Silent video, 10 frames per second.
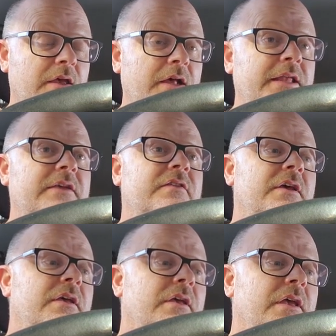
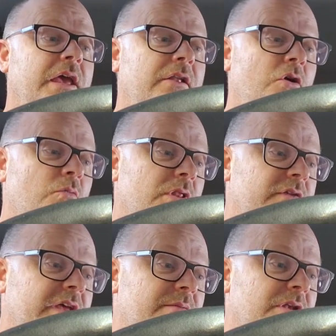Alexa, how long will it
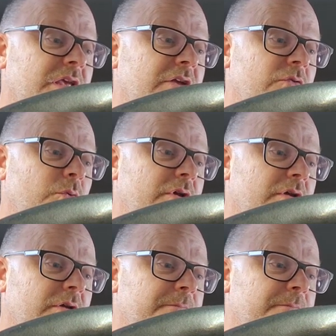take me to get to work?